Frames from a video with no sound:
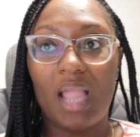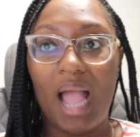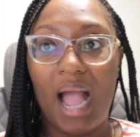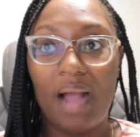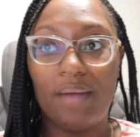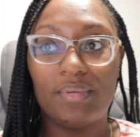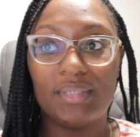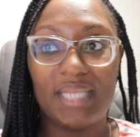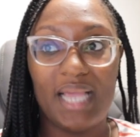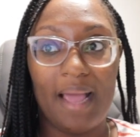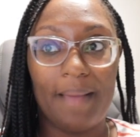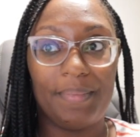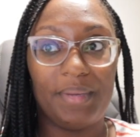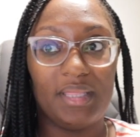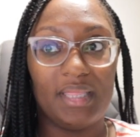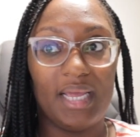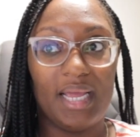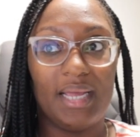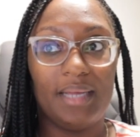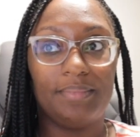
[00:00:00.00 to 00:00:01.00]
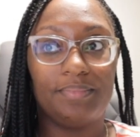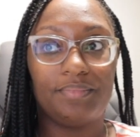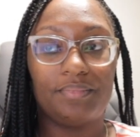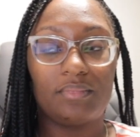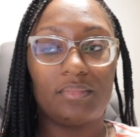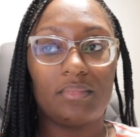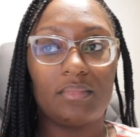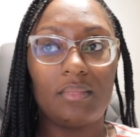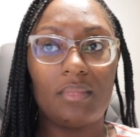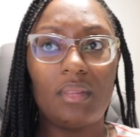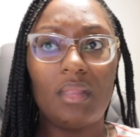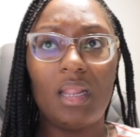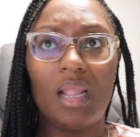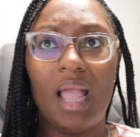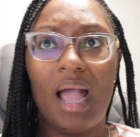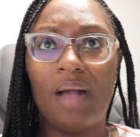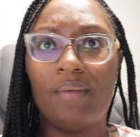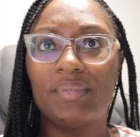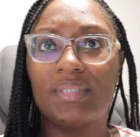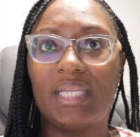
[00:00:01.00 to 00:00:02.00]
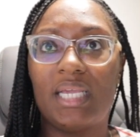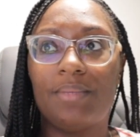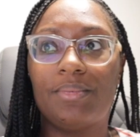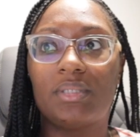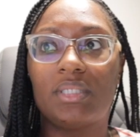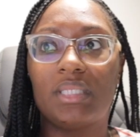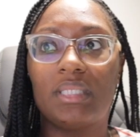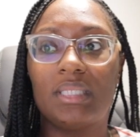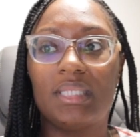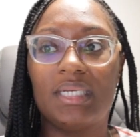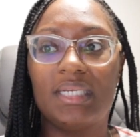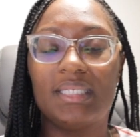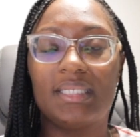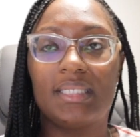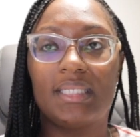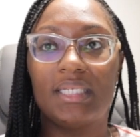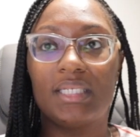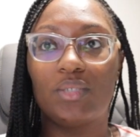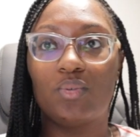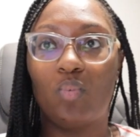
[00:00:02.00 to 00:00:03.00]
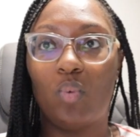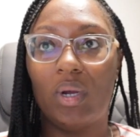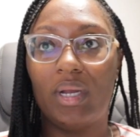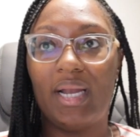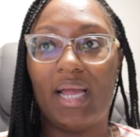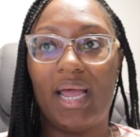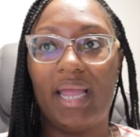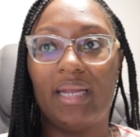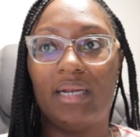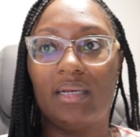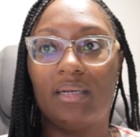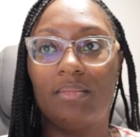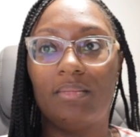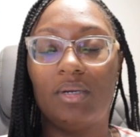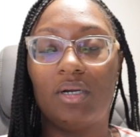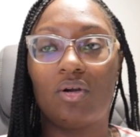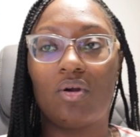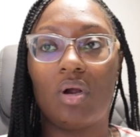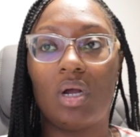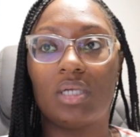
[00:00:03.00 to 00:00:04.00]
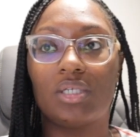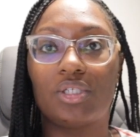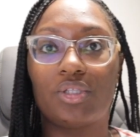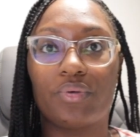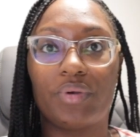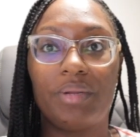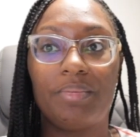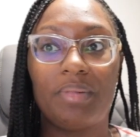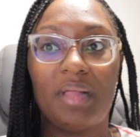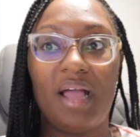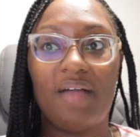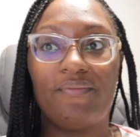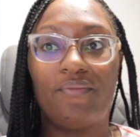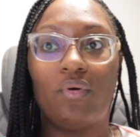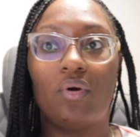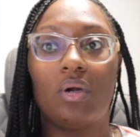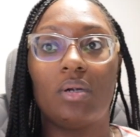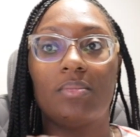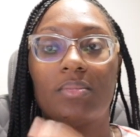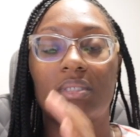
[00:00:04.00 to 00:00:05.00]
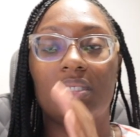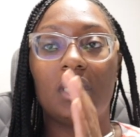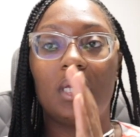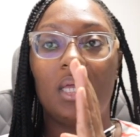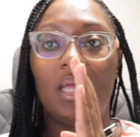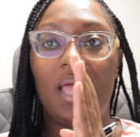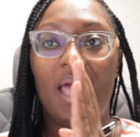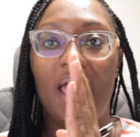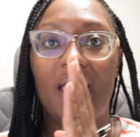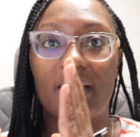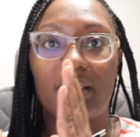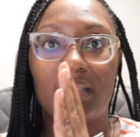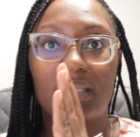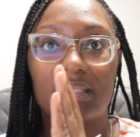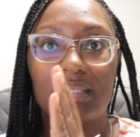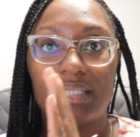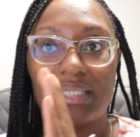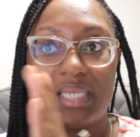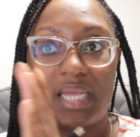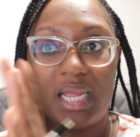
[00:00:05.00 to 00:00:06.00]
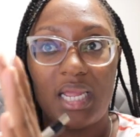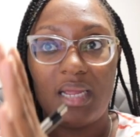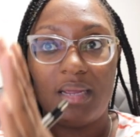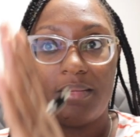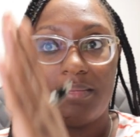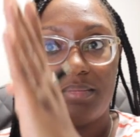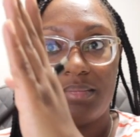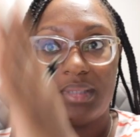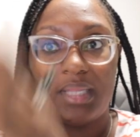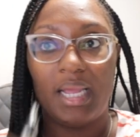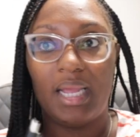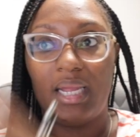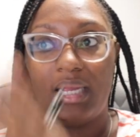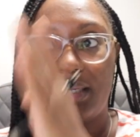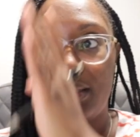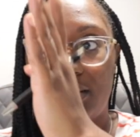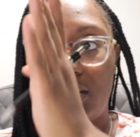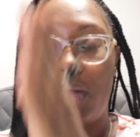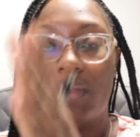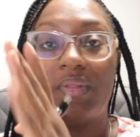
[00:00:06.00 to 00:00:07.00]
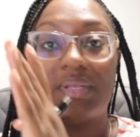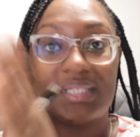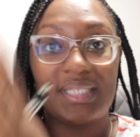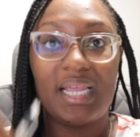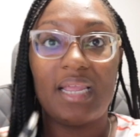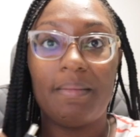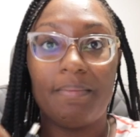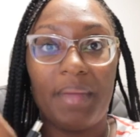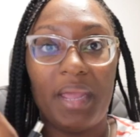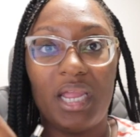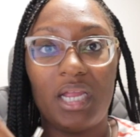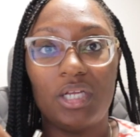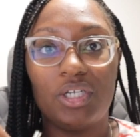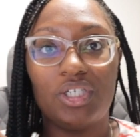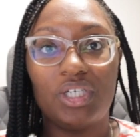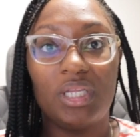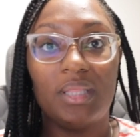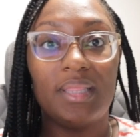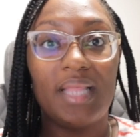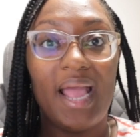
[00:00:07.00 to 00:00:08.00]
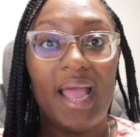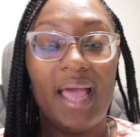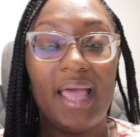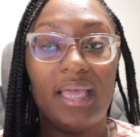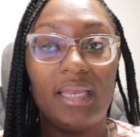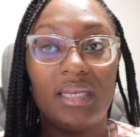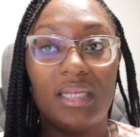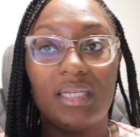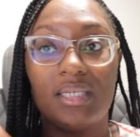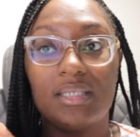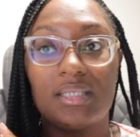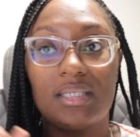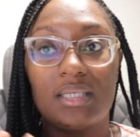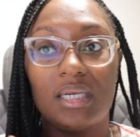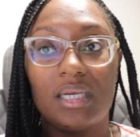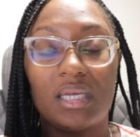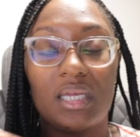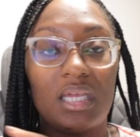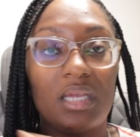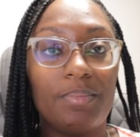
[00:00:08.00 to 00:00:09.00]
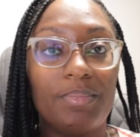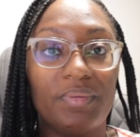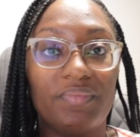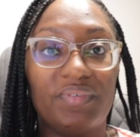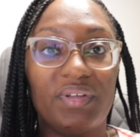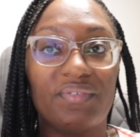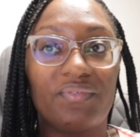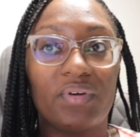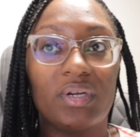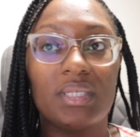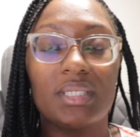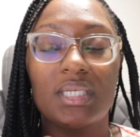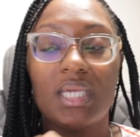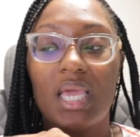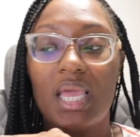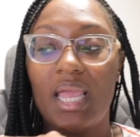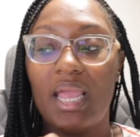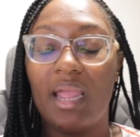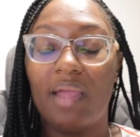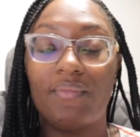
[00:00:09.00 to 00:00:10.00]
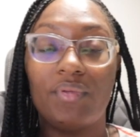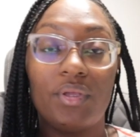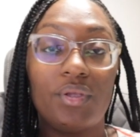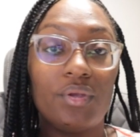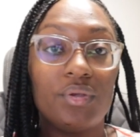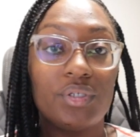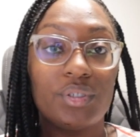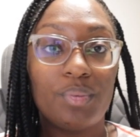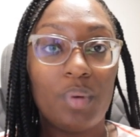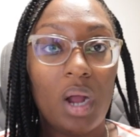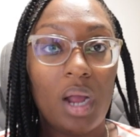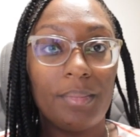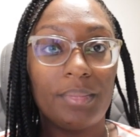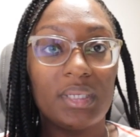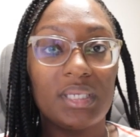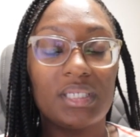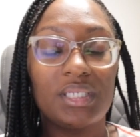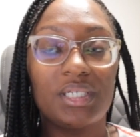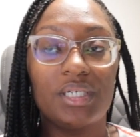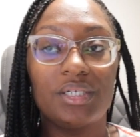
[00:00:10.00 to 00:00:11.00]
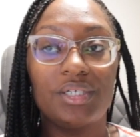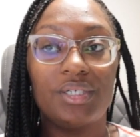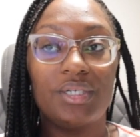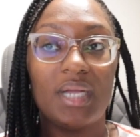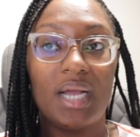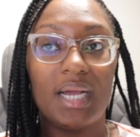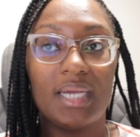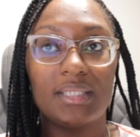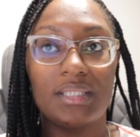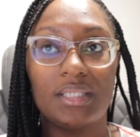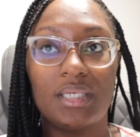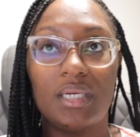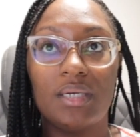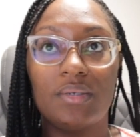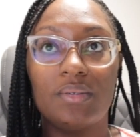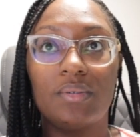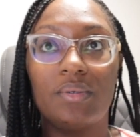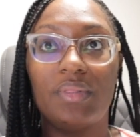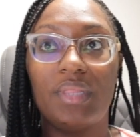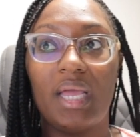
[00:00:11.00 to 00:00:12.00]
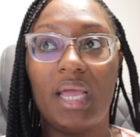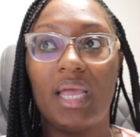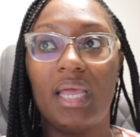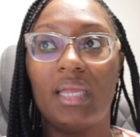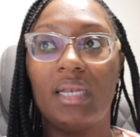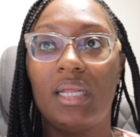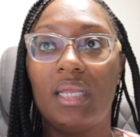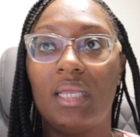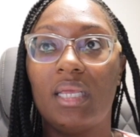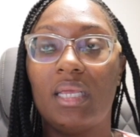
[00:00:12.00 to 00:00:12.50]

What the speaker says: I was happy that I was able to list this one item across 3 platforms at the same, like on the same page, and that is a heap of difference. If you use Primelister, you guys know that